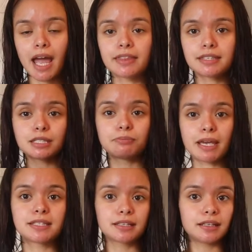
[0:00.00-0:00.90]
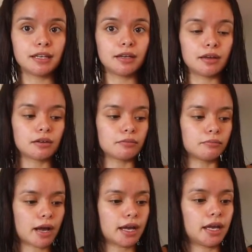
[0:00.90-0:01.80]
yeah, this is basically
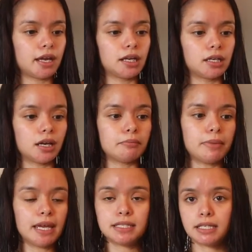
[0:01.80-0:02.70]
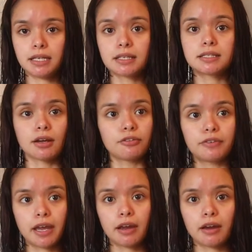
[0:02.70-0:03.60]
my amazing
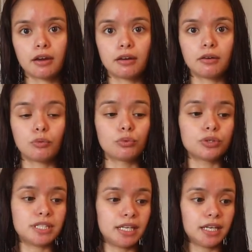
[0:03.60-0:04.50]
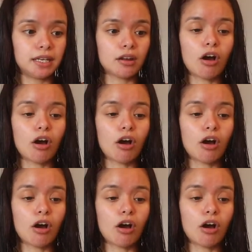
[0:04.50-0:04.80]
self-care routine.